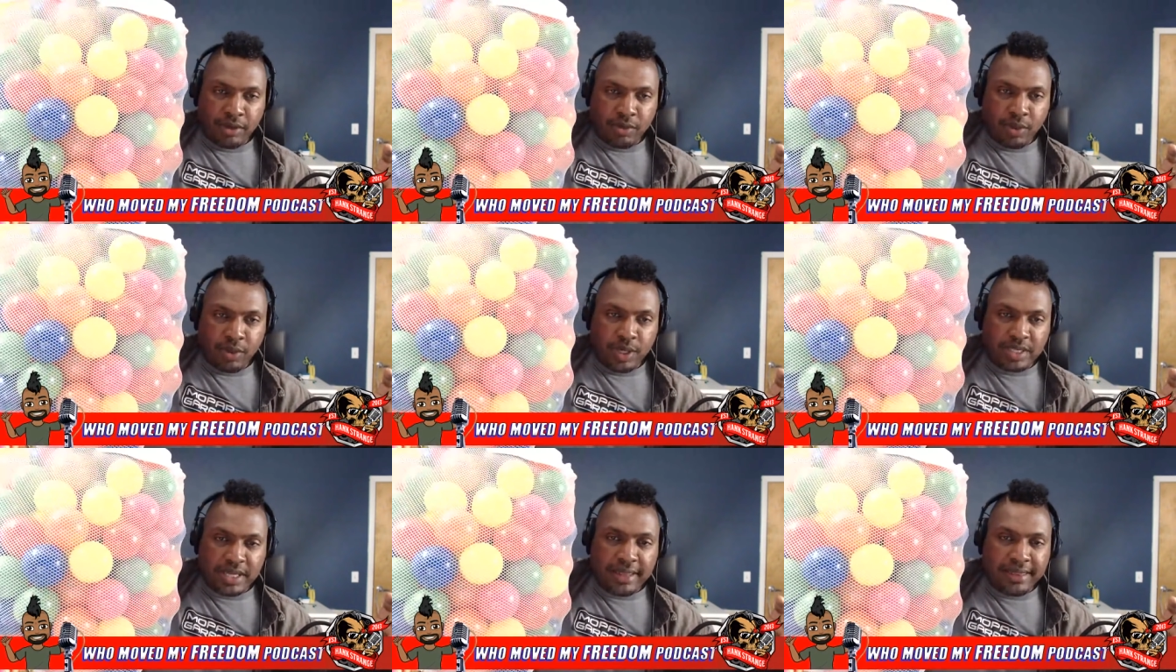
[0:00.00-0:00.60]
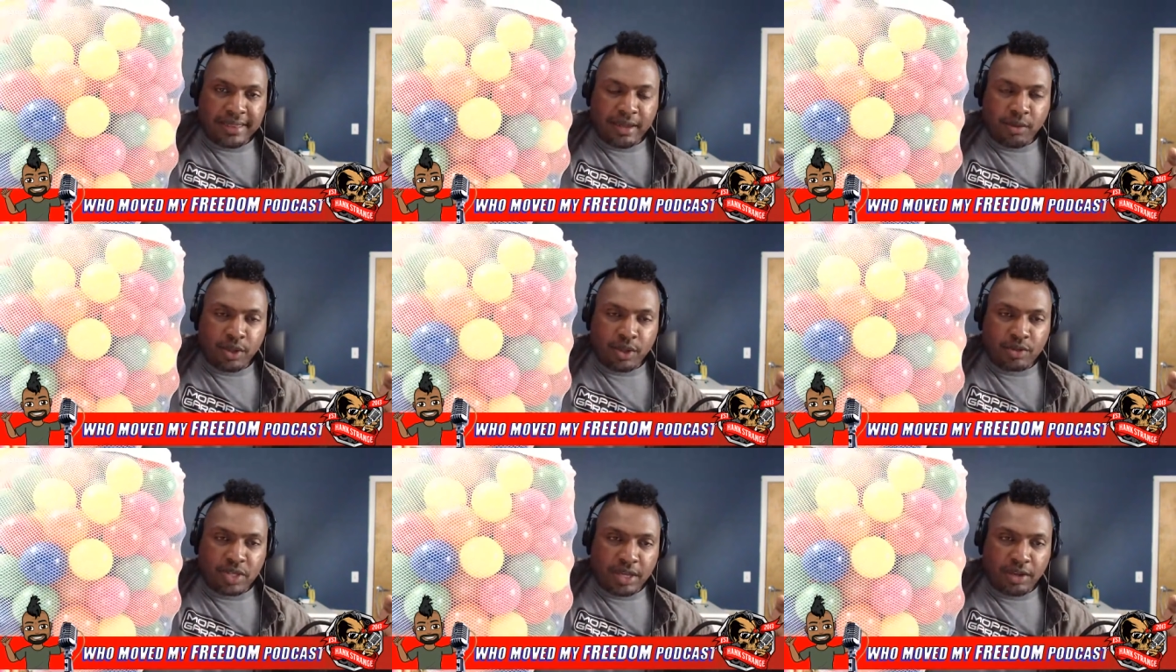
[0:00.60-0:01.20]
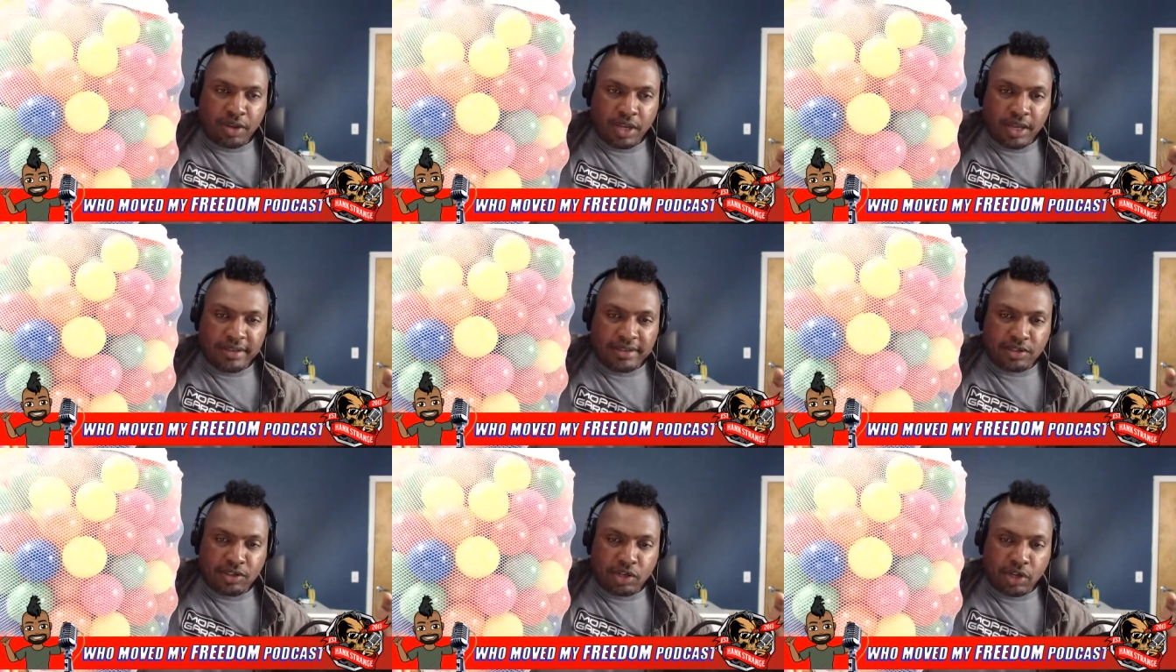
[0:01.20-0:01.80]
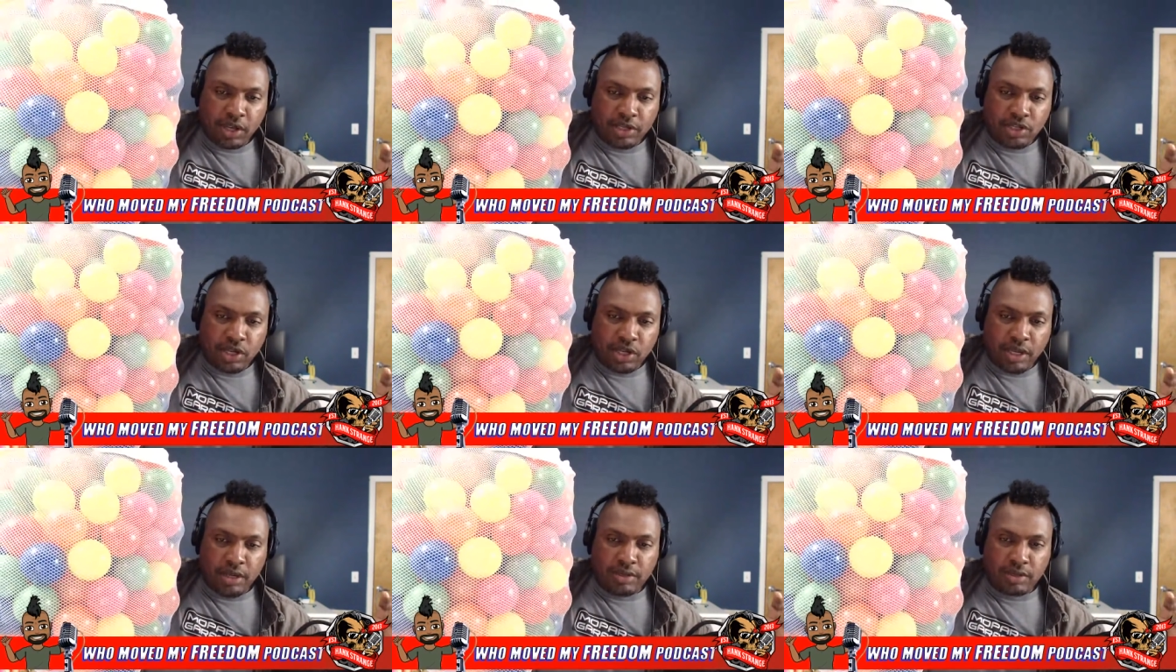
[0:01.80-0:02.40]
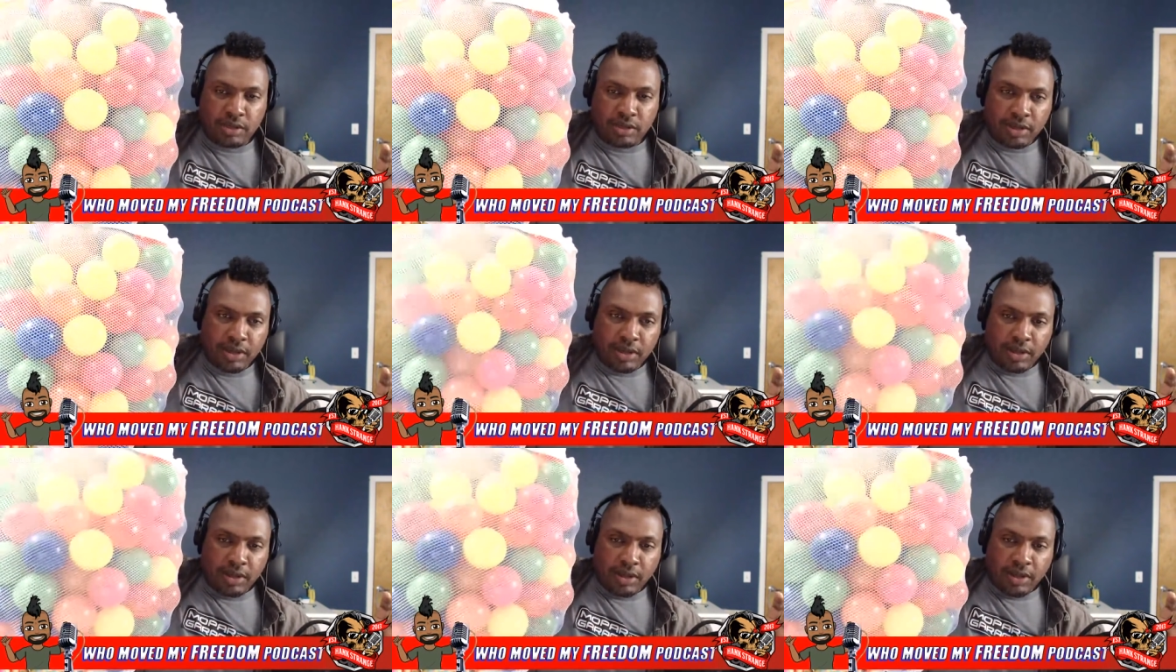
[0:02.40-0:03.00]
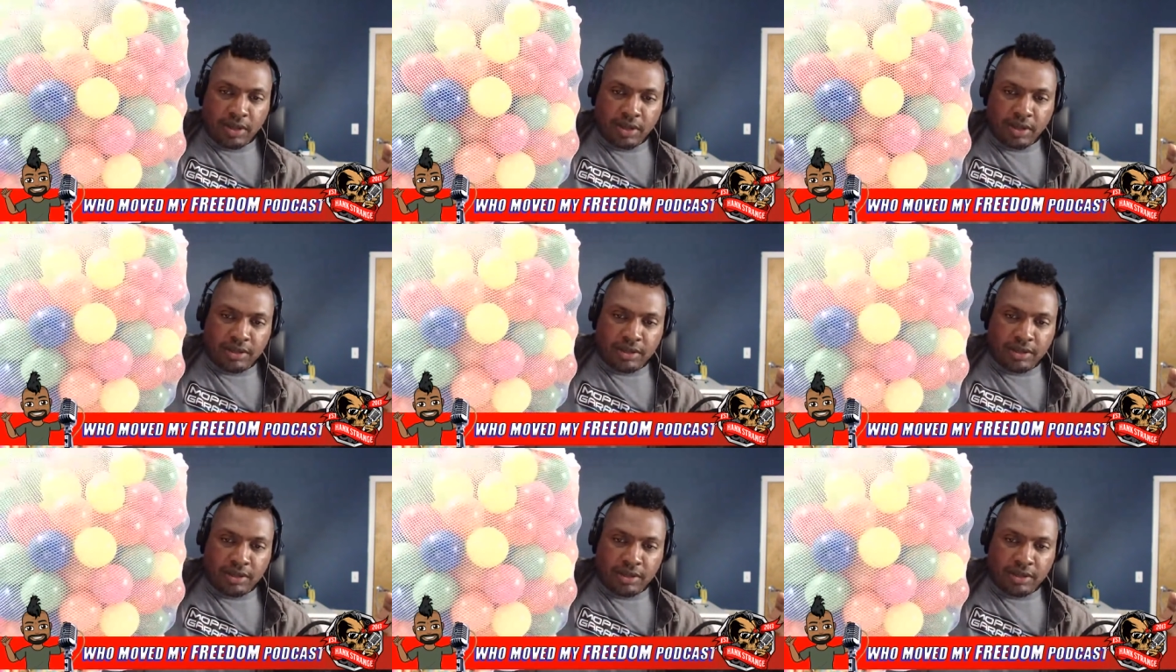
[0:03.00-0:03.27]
what is that thing where you take your kids to Chuck E. Cheese? Uh, ball